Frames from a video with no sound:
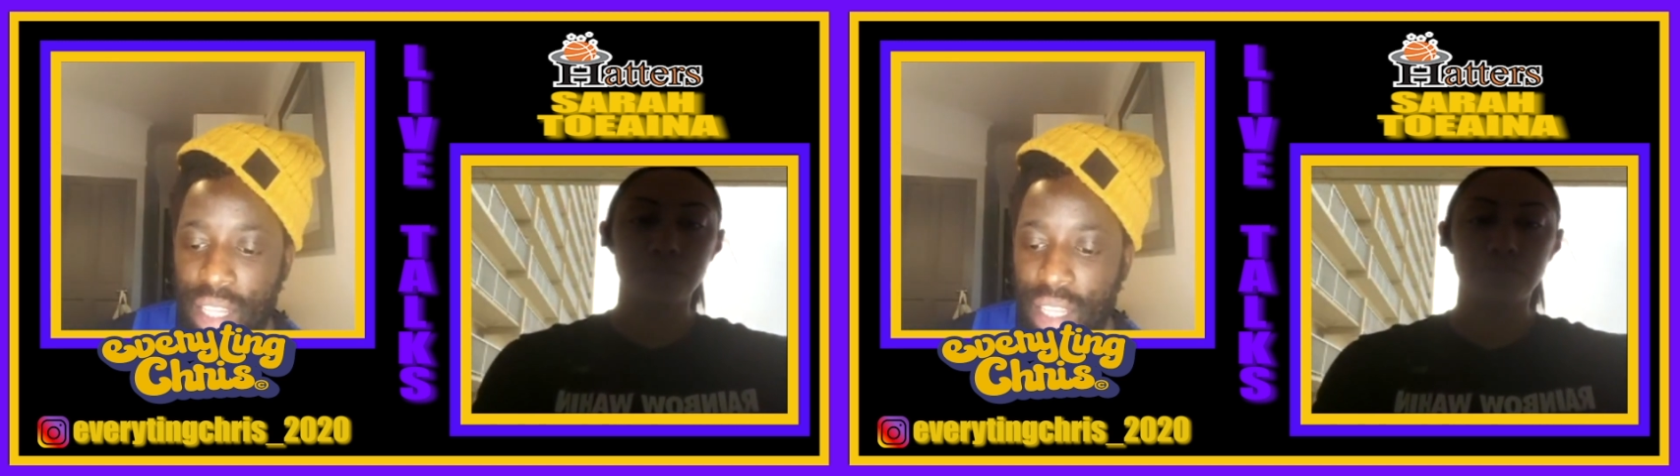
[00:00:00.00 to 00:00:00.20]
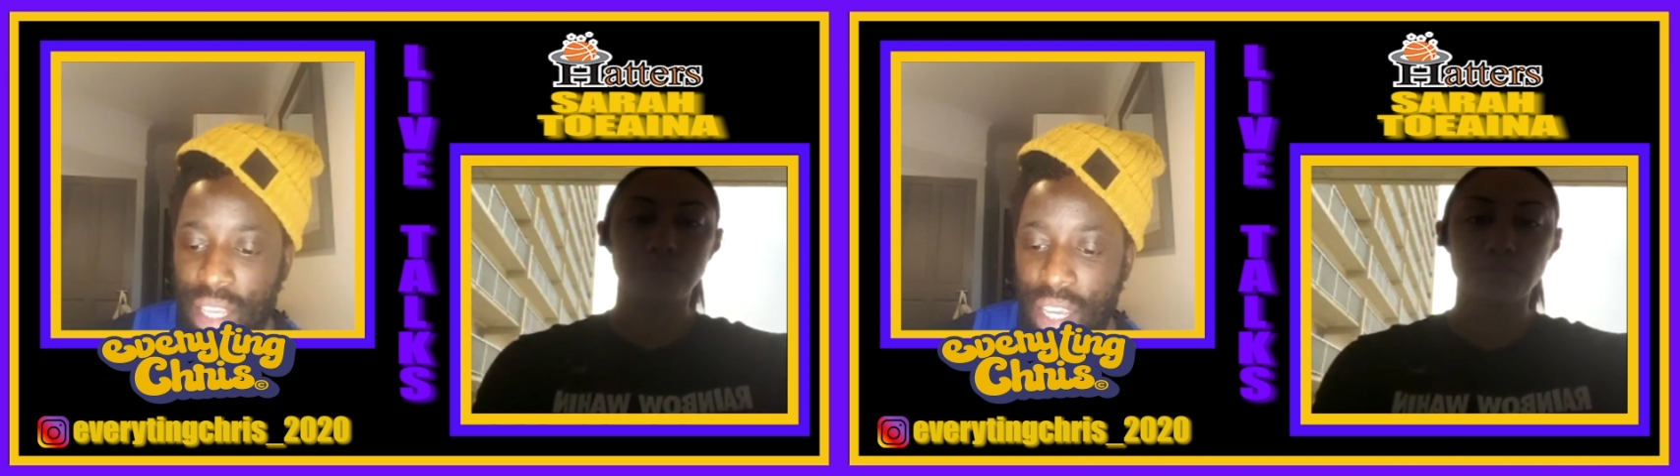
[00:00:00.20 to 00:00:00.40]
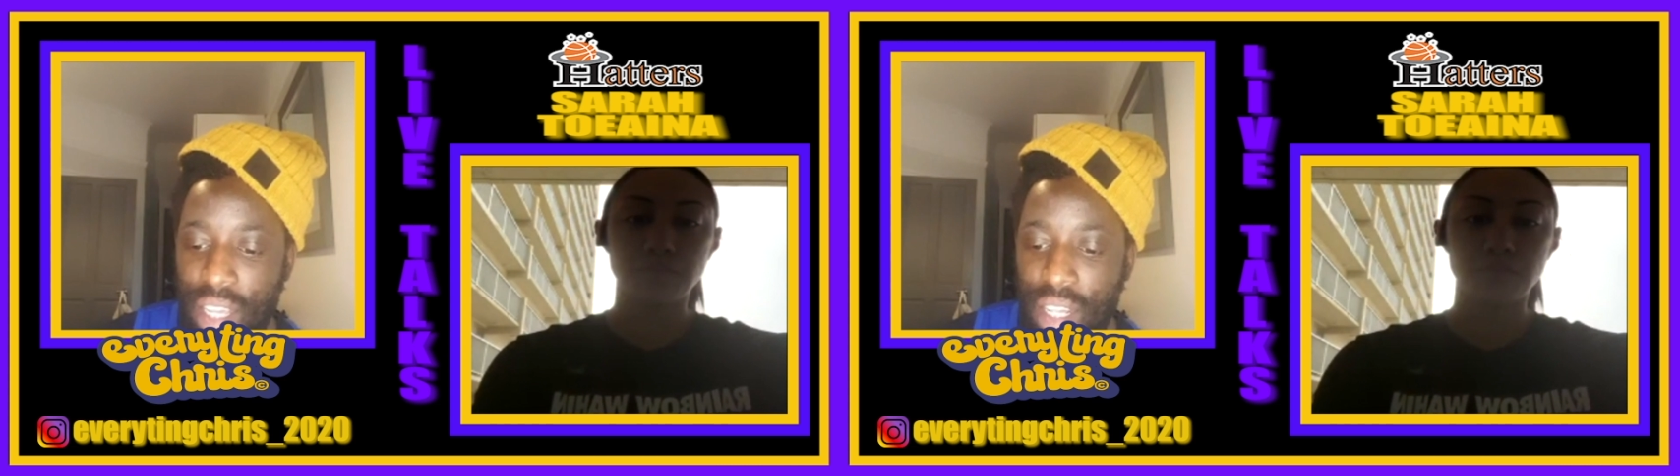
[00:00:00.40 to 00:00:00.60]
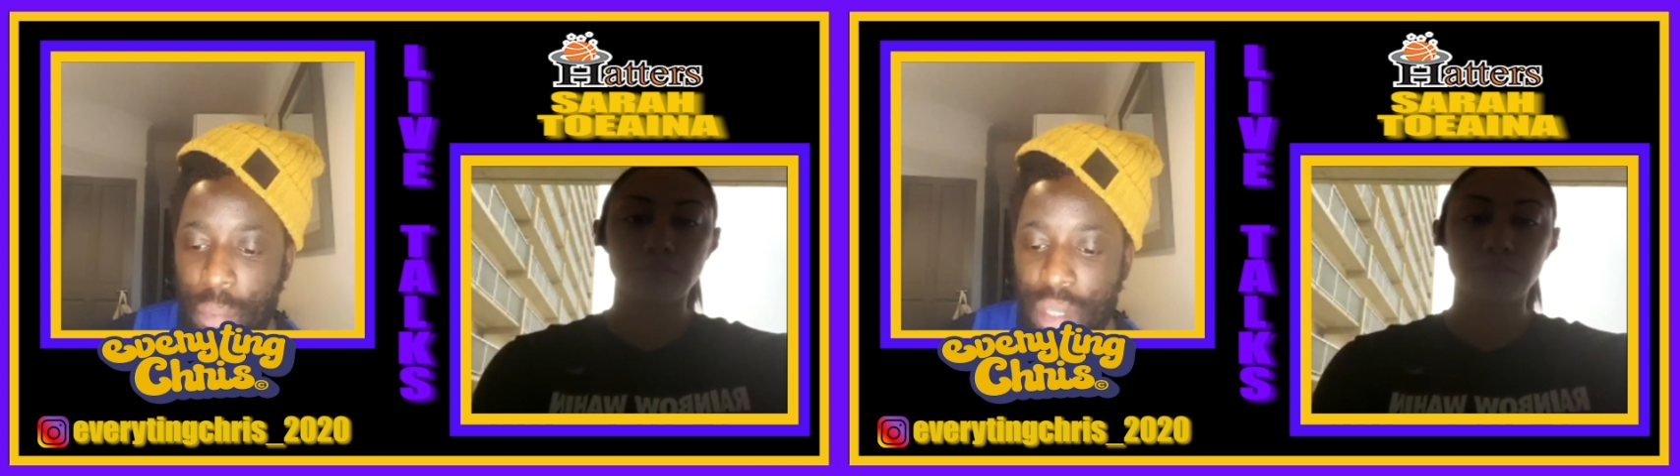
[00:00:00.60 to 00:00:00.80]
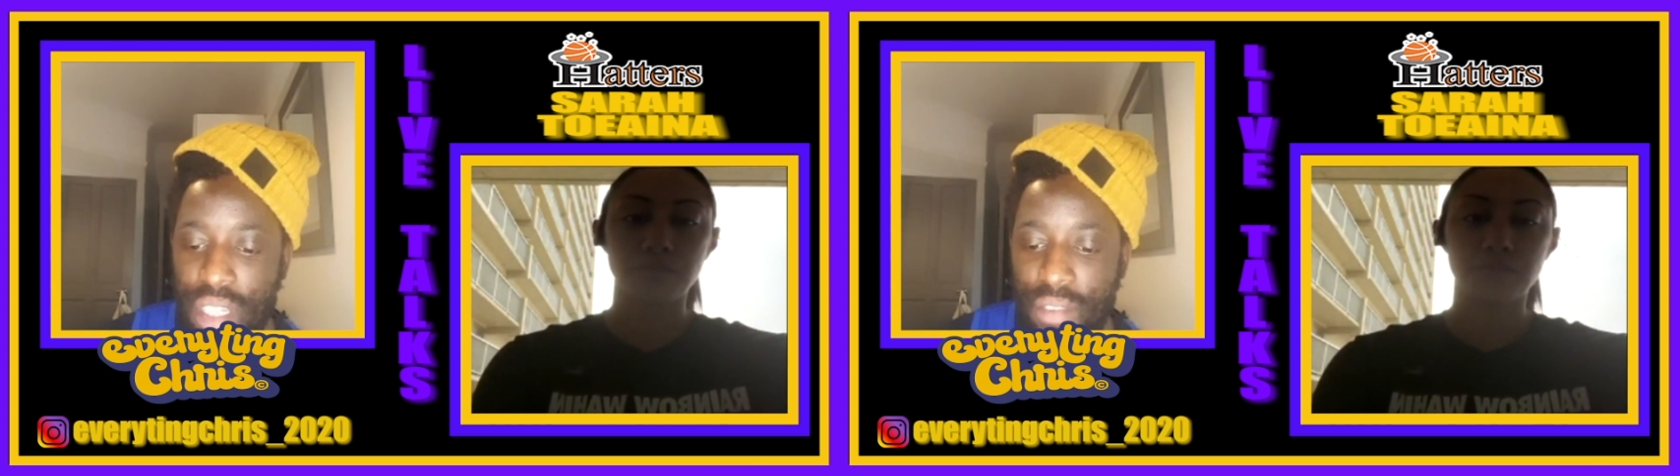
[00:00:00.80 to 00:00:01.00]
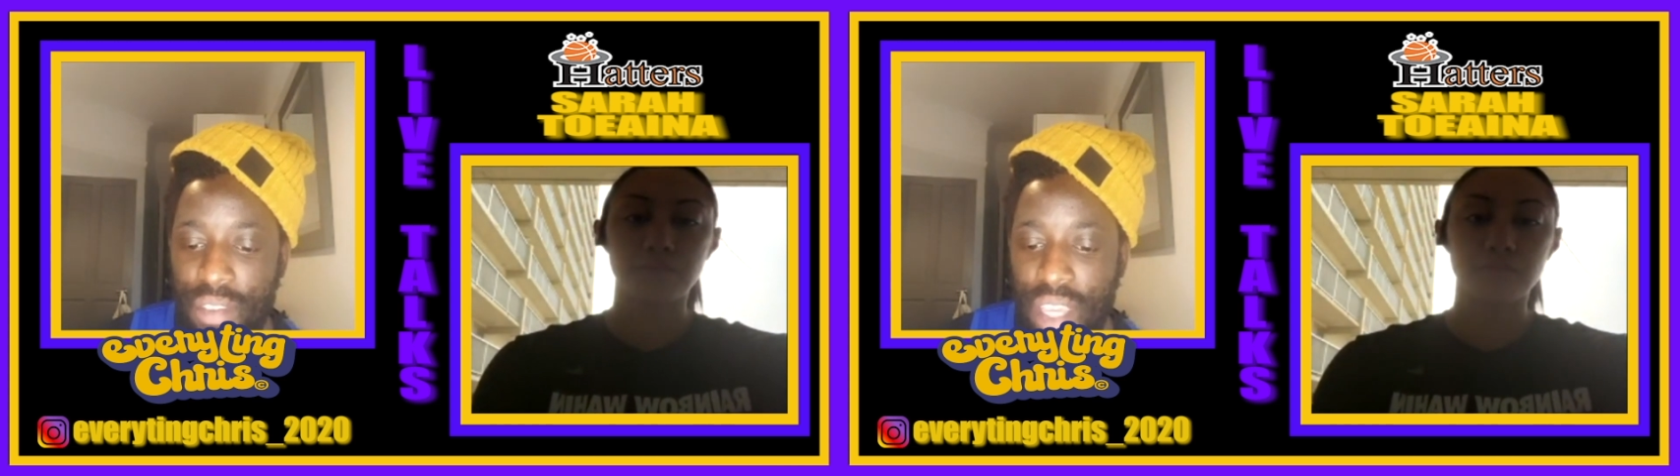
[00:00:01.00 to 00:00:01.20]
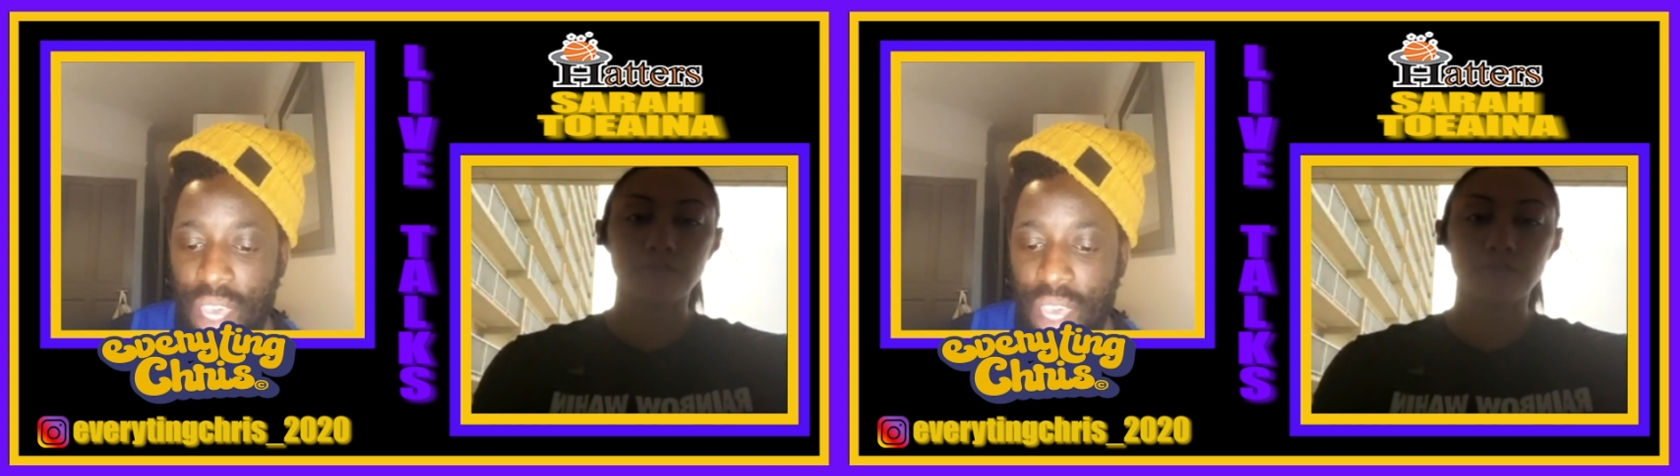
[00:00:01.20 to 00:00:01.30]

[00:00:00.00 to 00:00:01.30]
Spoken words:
in the Pacific Games.